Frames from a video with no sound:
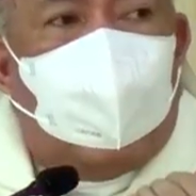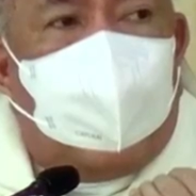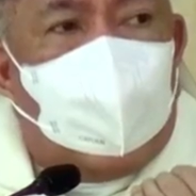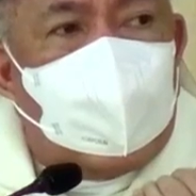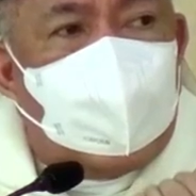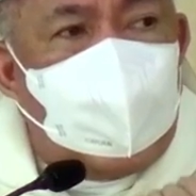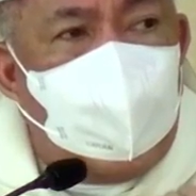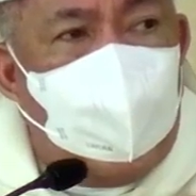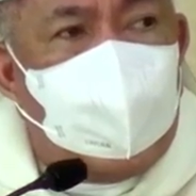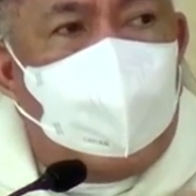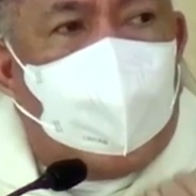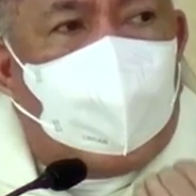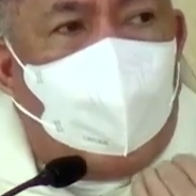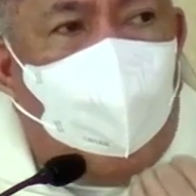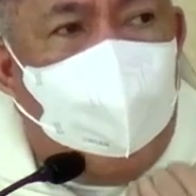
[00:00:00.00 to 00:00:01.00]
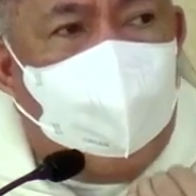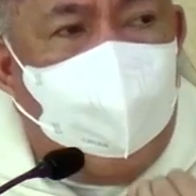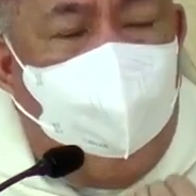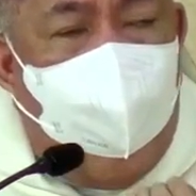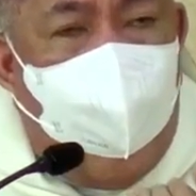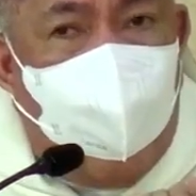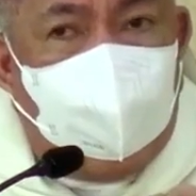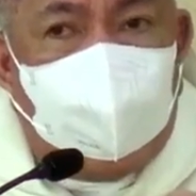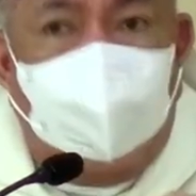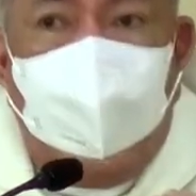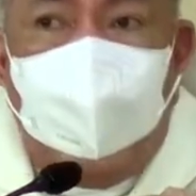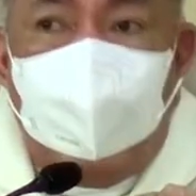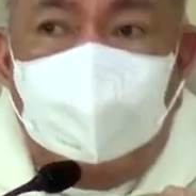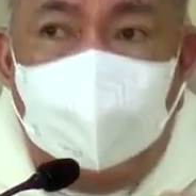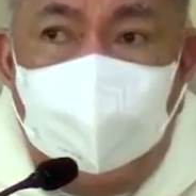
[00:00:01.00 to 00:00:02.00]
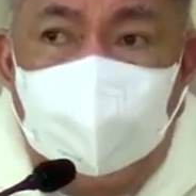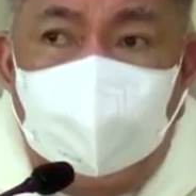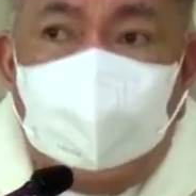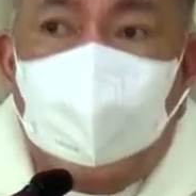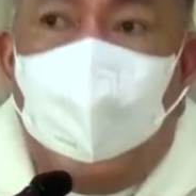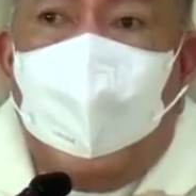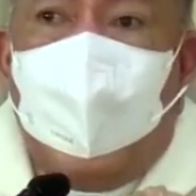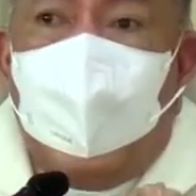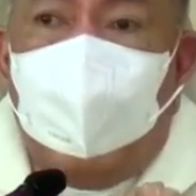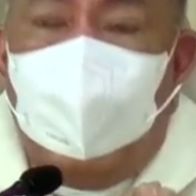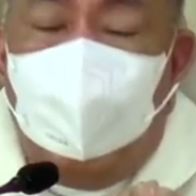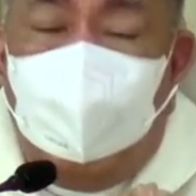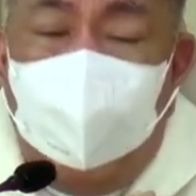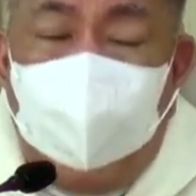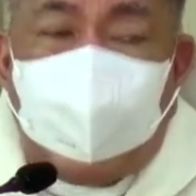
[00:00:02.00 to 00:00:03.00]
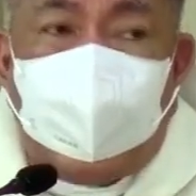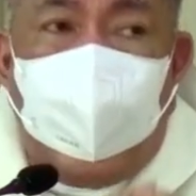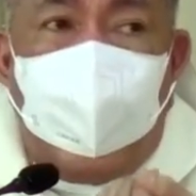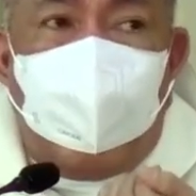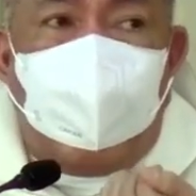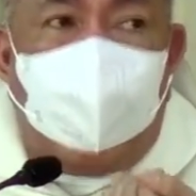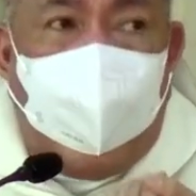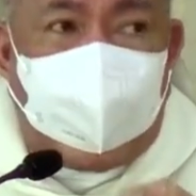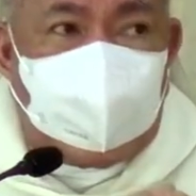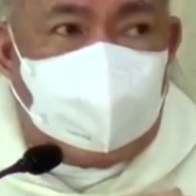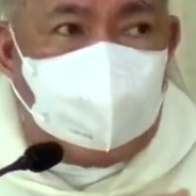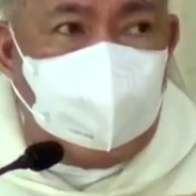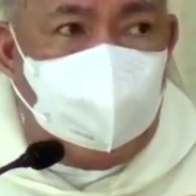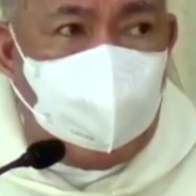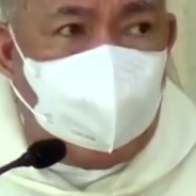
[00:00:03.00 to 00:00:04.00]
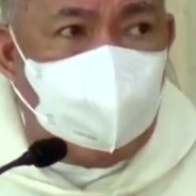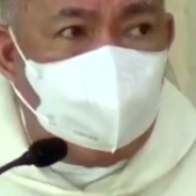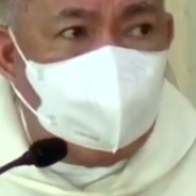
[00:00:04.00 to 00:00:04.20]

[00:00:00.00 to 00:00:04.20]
for sure, the going out means better pasture.